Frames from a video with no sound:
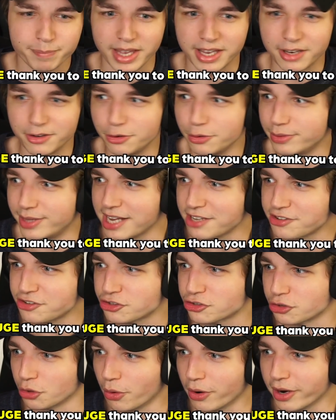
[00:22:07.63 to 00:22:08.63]
And dude, that
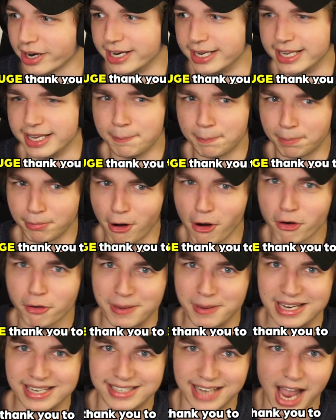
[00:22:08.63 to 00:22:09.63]
story, it broke
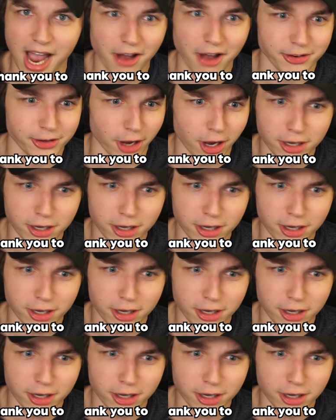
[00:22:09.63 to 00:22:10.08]
me down. Y'all